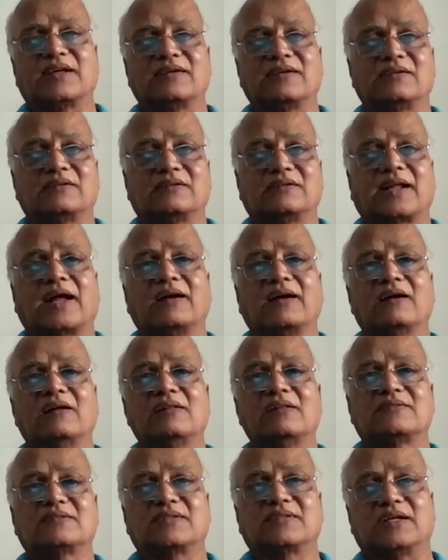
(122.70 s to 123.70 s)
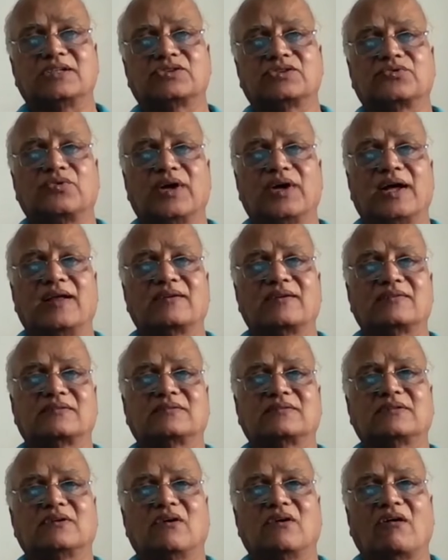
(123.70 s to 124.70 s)
and triangles and
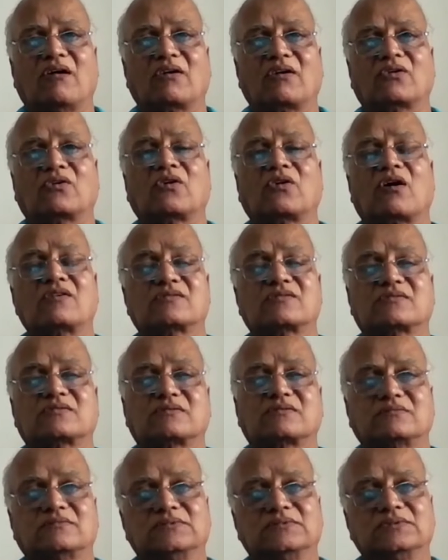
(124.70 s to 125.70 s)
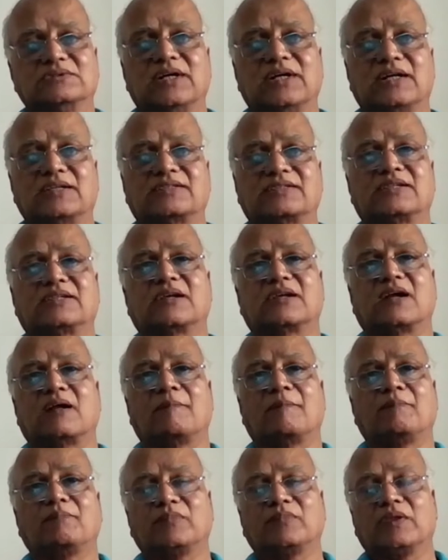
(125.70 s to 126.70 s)
squares or cross, etc.
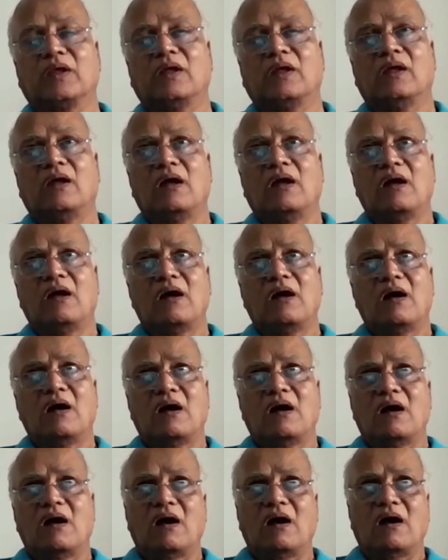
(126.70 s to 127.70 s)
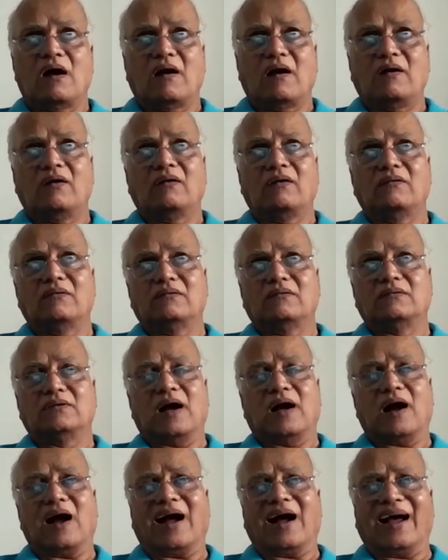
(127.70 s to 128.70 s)
And
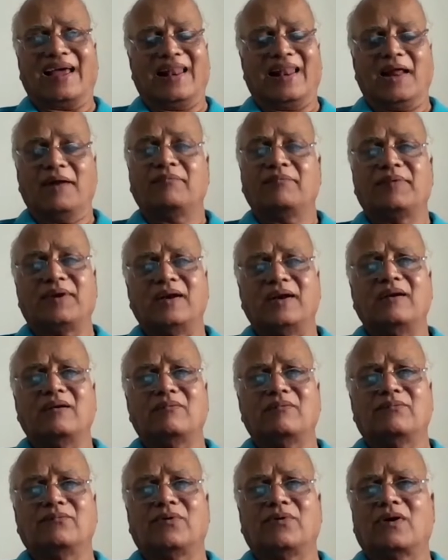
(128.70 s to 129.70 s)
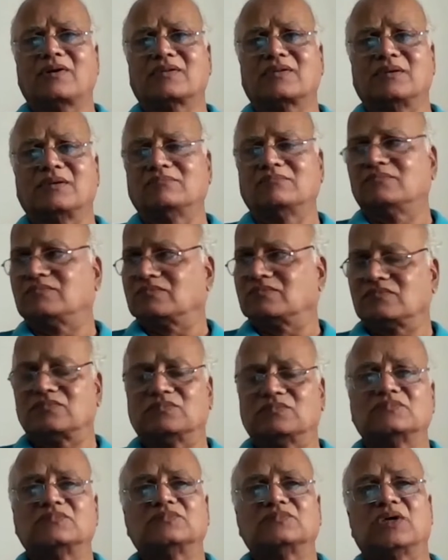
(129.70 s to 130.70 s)
I left it for some
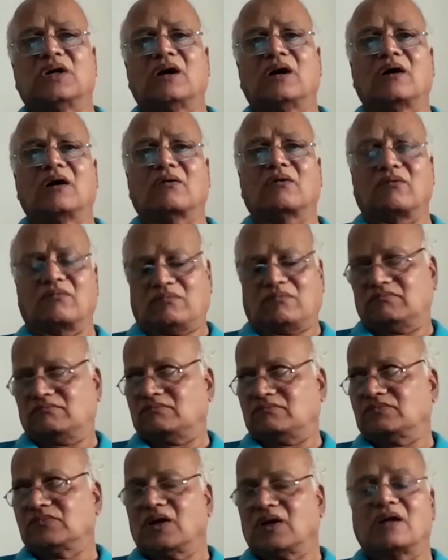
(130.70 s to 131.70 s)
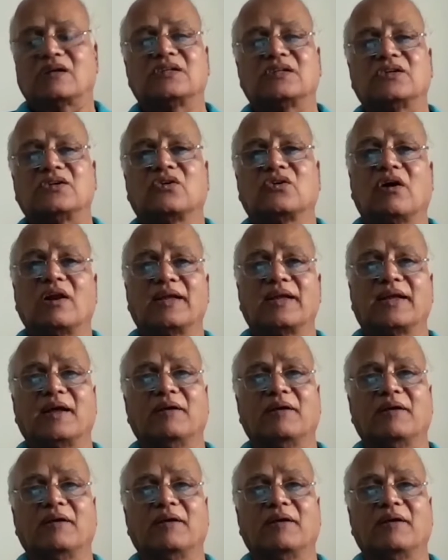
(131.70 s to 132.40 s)
urgent call